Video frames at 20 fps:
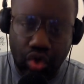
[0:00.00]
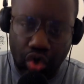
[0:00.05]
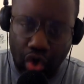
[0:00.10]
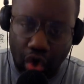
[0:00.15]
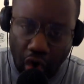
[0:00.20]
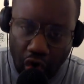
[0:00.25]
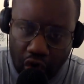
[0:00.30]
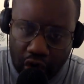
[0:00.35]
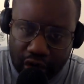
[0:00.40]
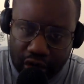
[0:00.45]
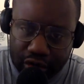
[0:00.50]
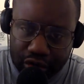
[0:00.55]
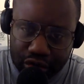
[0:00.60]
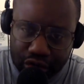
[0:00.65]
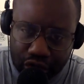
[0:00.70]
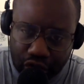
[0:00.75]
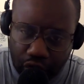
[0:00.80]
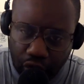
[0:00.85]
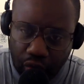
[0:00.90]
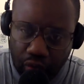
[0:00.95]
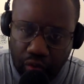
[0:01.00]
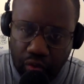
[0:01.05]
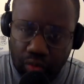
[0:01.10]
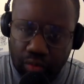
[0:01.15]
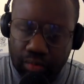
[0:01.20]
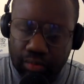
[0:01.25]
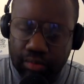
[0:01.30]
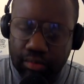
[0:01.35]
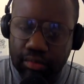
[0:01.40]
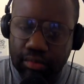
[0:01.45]
going to school,
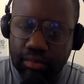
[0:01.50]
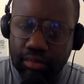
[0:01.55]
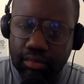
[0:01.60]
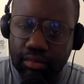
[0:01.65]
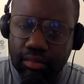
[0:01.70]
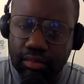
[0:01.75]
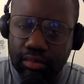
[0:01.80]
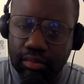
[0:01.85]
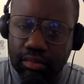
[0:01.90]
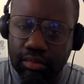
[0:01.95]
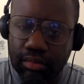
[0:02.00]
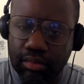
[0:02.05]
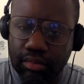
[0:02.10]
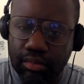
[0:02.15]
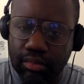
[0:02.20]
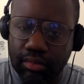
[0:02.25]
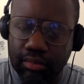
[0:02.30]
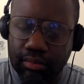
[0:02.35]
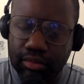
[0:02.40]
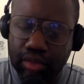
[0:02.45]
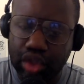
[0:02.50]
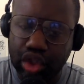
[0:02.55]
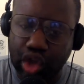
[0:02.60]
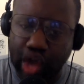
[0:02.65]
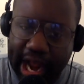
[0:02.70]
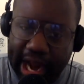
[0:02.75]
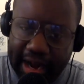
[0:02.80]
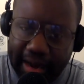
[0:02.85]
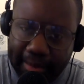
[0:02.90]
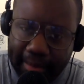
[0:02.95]

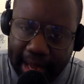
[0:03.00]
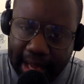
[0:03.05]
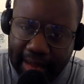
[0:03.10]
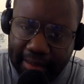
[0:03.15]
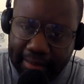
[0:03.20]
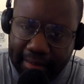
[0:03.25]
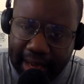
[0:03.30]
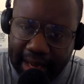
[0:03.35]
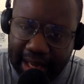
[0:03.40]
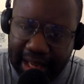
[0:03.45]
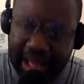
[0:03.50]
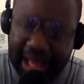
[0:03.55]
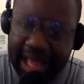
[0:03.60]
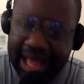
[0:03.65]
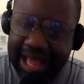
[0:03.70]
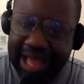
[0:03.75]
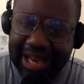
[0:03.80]
trying to make money